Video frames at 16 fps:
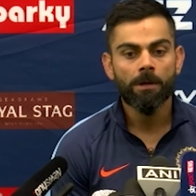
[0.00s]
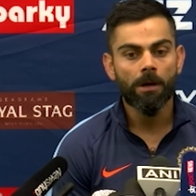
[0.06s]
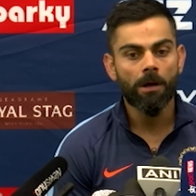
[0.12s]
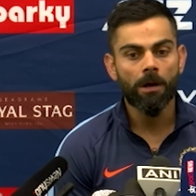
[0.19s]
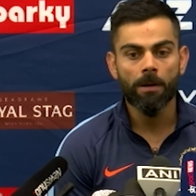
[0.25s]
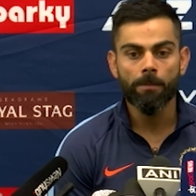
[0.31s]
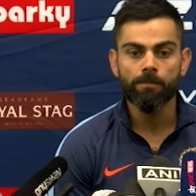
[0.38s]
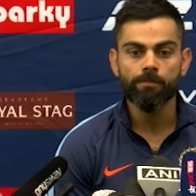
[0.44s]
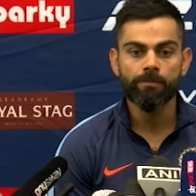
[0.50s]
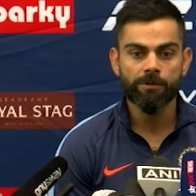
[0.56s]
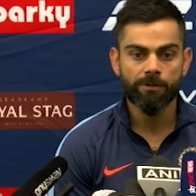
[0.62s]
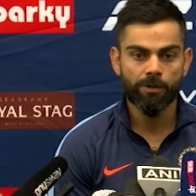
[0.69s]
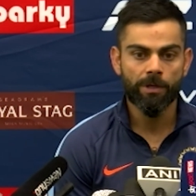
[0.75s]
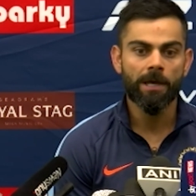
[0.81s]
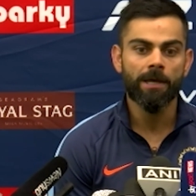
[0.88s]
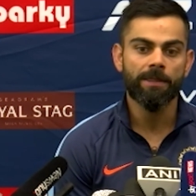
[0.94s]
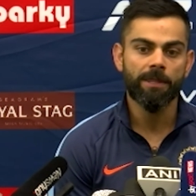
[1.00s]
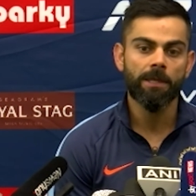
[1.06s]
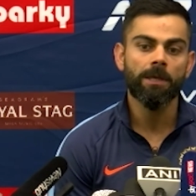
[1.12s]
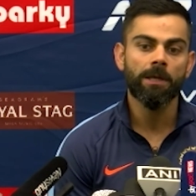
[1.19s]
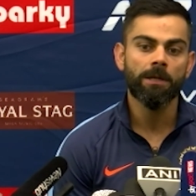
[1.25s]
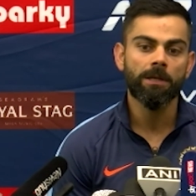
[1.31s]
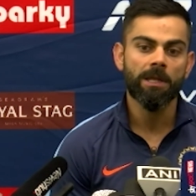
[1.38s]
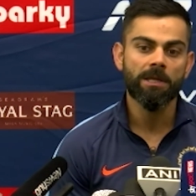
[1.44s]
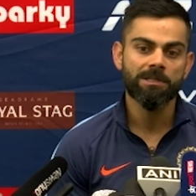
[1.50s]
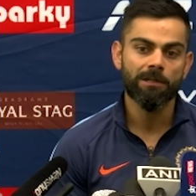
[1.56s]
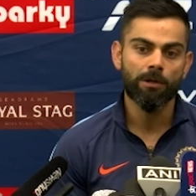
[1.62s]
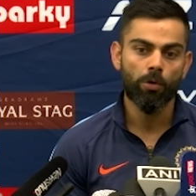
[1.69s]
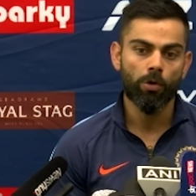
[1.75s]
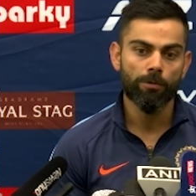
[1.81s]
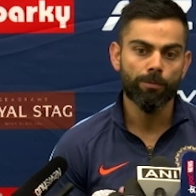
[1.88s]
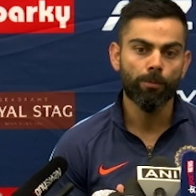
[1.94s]
So yeah, I think it takes a
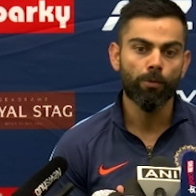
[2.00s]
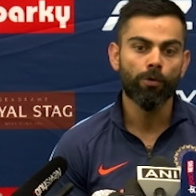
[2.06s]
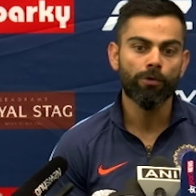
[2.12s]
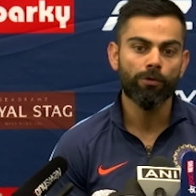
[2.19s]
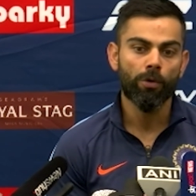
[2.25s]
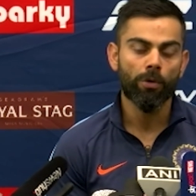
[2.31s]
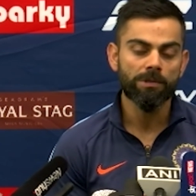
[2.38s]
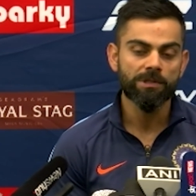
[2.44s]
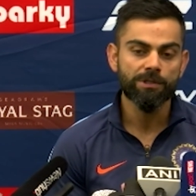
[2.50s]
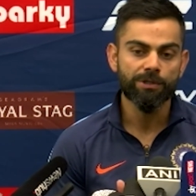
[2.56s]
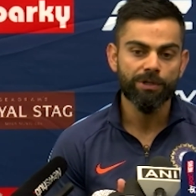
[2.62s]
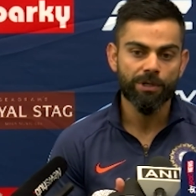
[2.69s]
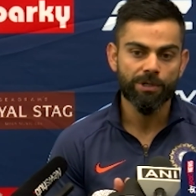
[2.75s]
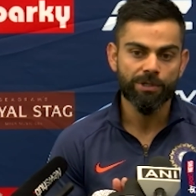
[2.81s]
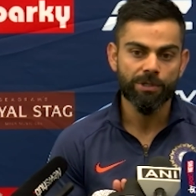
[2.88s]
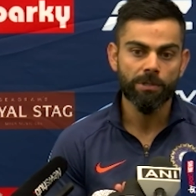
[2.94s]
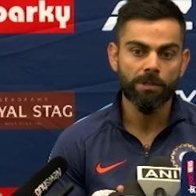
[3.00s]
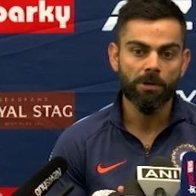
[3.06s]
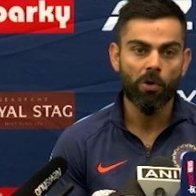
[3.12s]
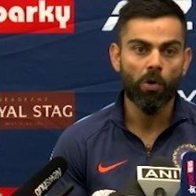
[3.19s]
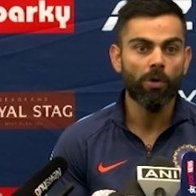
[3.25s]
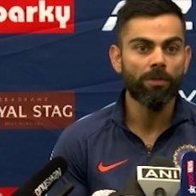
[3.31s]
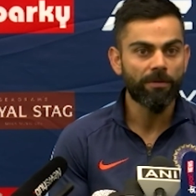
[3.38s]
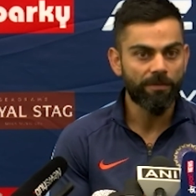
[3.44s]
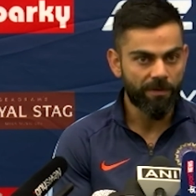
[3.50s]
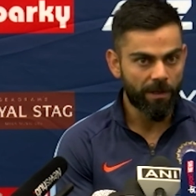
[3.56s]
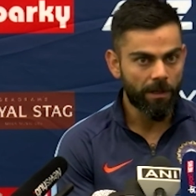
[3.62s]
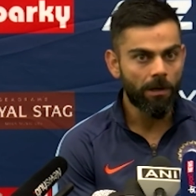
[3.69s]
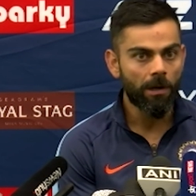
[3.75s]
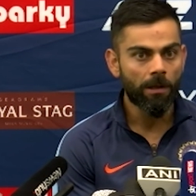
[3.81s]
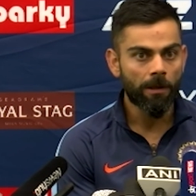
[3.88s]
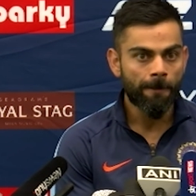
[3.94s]
lot more concentration on the
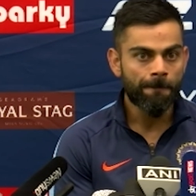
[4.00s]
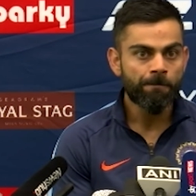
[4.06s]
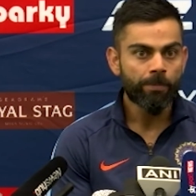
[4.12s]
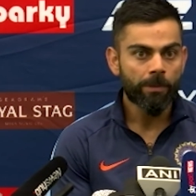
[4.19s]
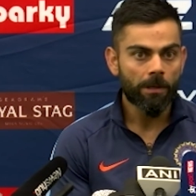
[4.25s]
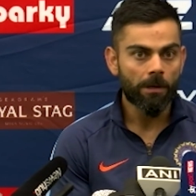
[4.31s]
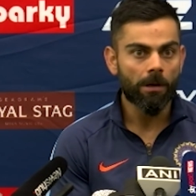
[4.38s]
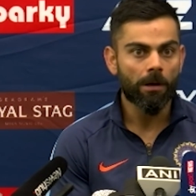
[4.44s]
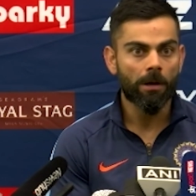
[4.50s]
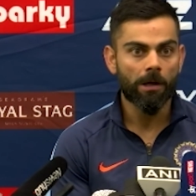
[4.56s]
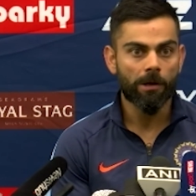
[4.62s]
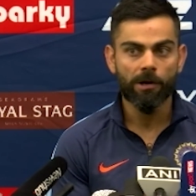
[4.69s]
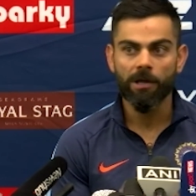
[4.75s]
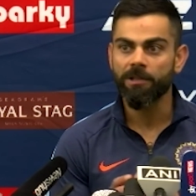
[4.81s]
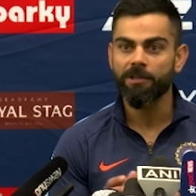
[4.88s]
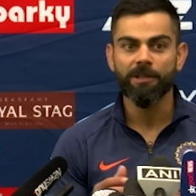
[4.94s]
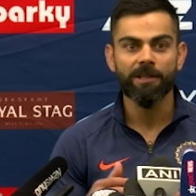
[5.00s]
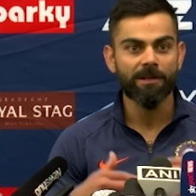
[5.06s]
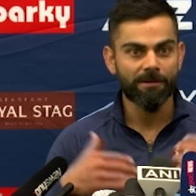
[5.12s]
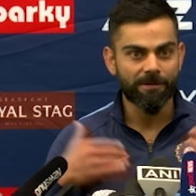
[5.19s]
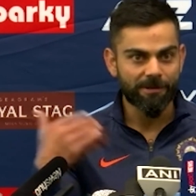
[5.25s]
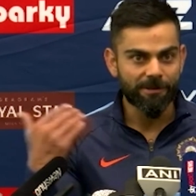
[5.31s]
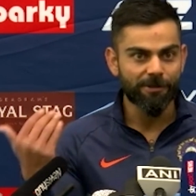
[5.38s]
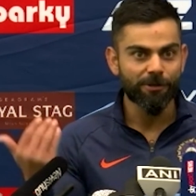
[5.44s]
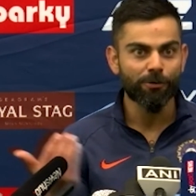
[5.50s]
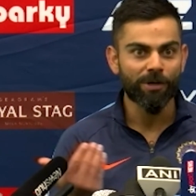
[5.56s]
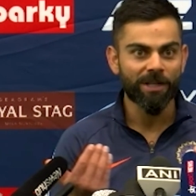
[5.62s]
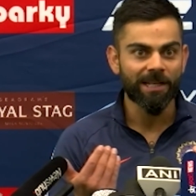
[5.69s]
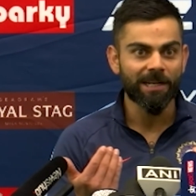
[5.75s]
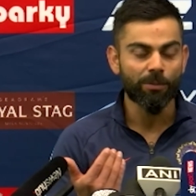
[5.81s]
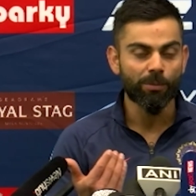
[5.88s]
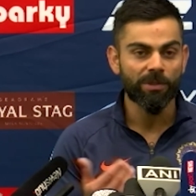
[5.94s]
field rather than
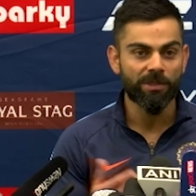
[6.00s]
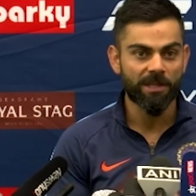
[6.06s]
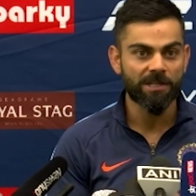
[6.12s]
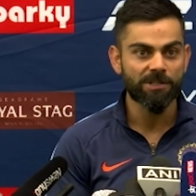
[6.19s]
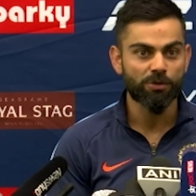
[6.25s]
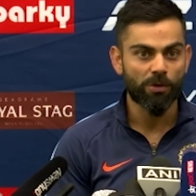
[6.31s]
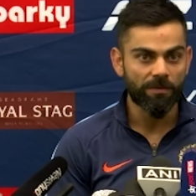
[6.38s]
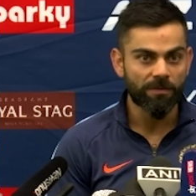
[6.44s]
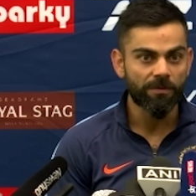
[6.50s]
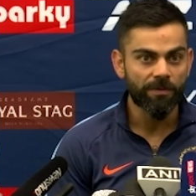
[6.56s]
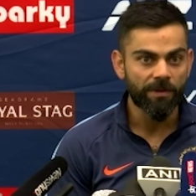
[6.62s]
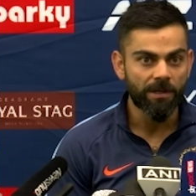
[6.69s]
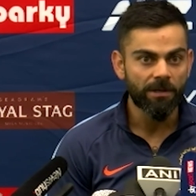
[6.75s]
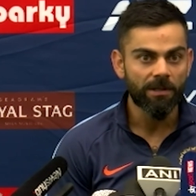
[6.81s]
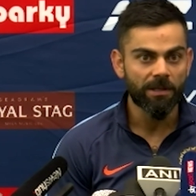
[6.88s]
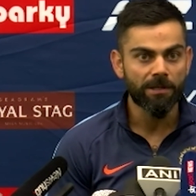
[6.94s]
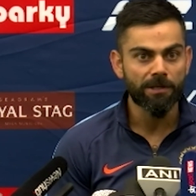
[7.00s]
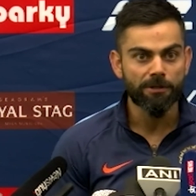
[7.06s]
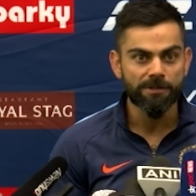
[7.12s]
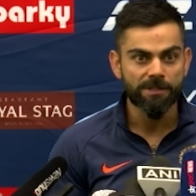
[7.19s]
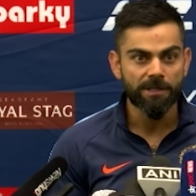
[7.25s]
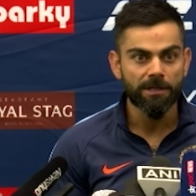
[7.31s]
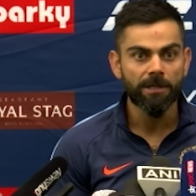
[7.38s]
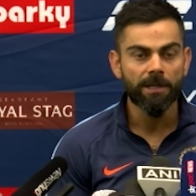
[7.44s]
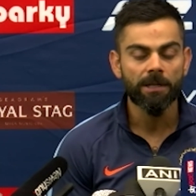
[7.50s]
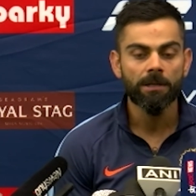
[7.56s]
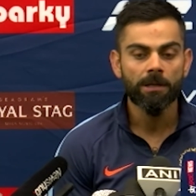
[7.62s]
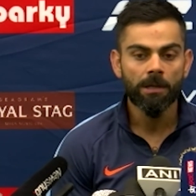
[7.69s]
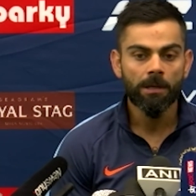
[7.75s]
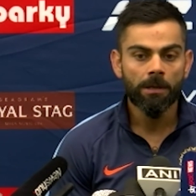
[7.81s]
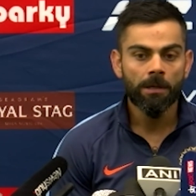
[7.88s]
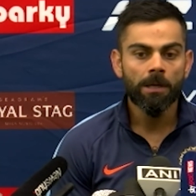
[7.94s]
dealing with things off the field in New Zealand, and
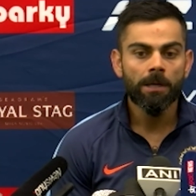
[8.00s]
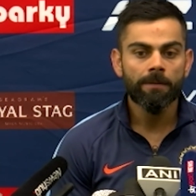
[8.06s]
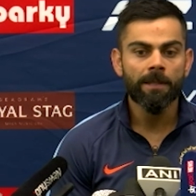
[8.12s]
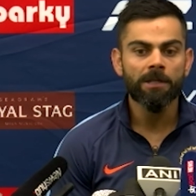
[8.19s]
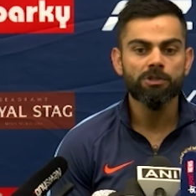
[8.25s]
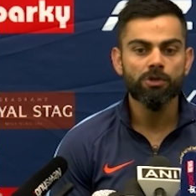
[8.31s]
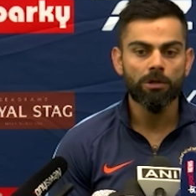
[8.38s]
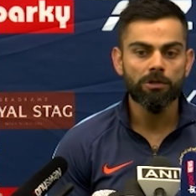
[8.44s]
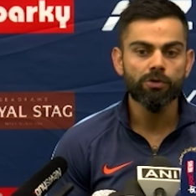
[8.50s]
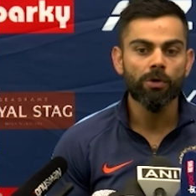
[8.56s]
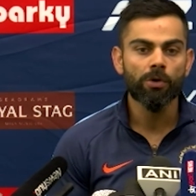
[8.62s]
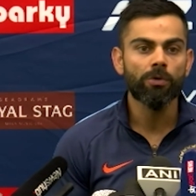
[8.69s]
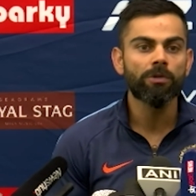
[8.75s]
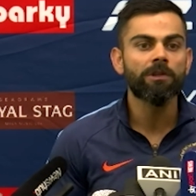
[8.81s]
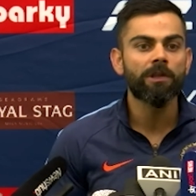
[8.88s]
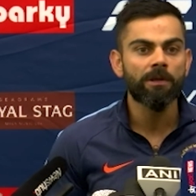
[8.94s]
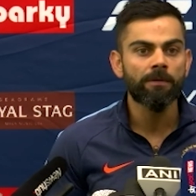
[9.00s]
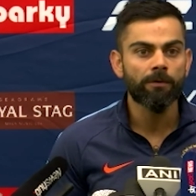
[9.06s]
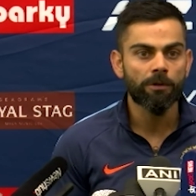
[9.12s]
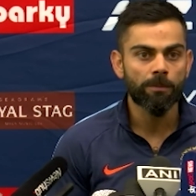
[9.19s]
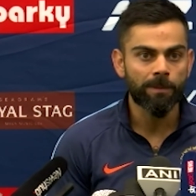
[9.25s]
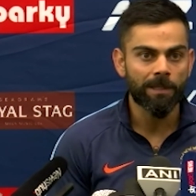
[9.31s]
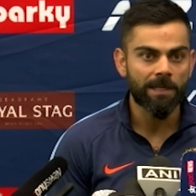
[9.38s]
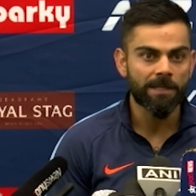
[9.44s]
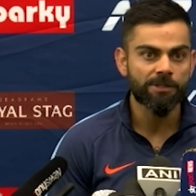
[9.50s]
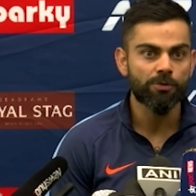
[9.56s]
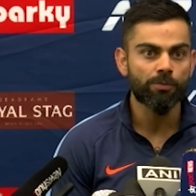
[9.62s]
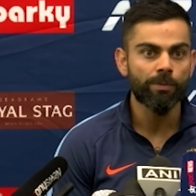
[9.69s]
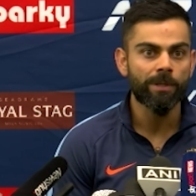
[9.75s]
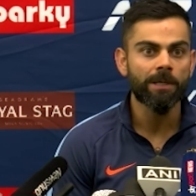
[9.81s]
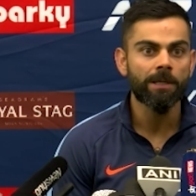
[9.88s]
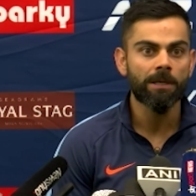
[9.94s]
that's also a good thing for the players
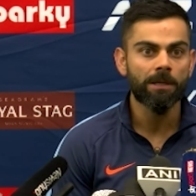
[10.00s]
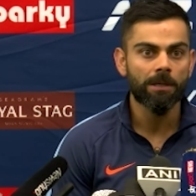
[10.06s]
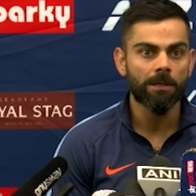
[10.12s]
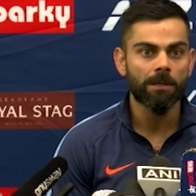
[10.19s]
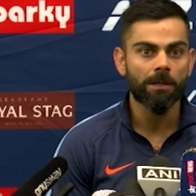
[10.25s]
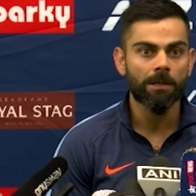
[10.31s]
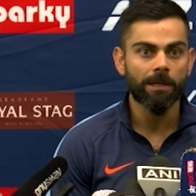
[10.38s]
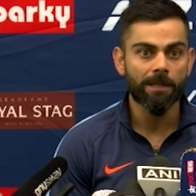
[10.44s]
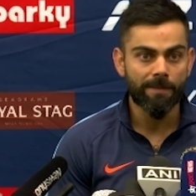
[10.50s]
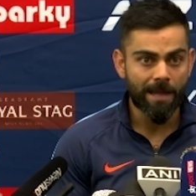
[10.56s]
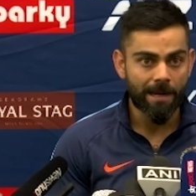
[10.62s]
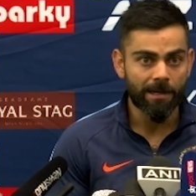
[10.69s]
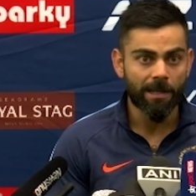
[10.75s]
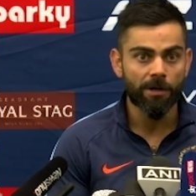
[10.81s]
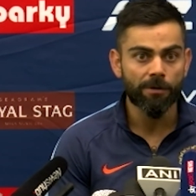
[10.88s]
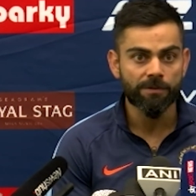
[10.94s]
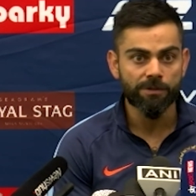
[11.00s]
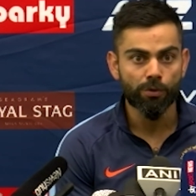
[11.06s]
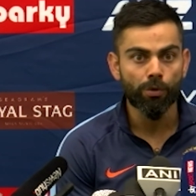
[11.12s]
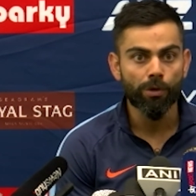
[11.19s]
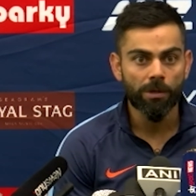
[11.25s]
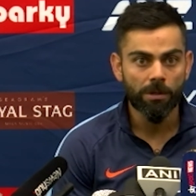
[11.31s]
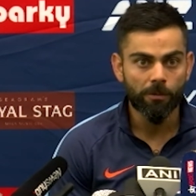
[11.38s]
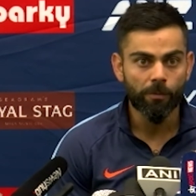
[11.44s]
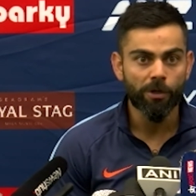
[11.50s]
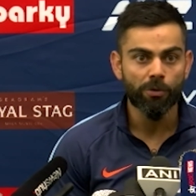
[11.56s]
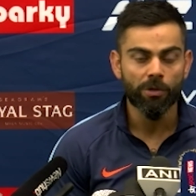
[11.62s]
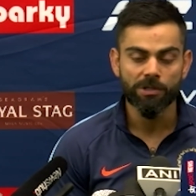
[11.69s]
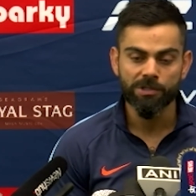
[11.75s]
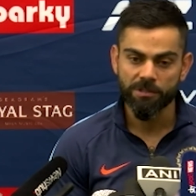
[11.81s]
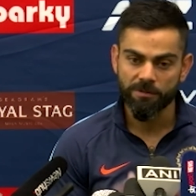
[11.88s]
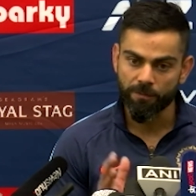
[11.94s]
to be in that kind of zone where you
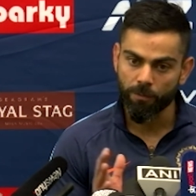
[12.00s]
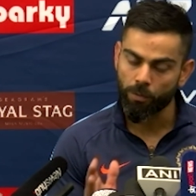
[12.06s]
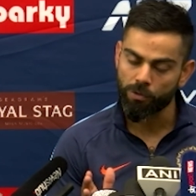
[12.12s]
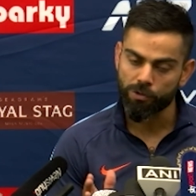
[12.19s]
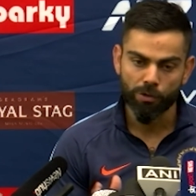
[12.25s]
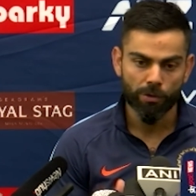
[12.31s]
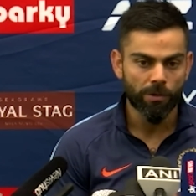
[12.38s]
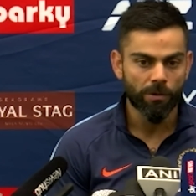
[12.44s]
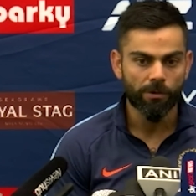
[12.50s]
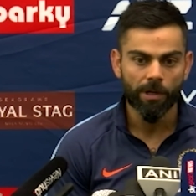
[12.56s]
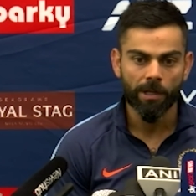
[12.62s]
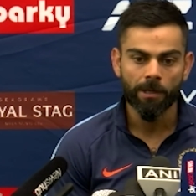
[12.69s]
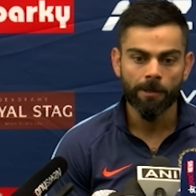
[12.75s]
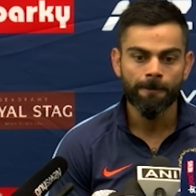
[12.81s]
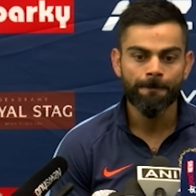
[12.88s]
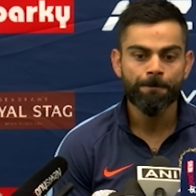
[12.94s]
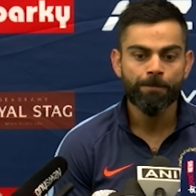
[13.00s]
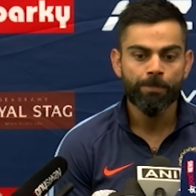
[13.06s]
can just focus on the cricket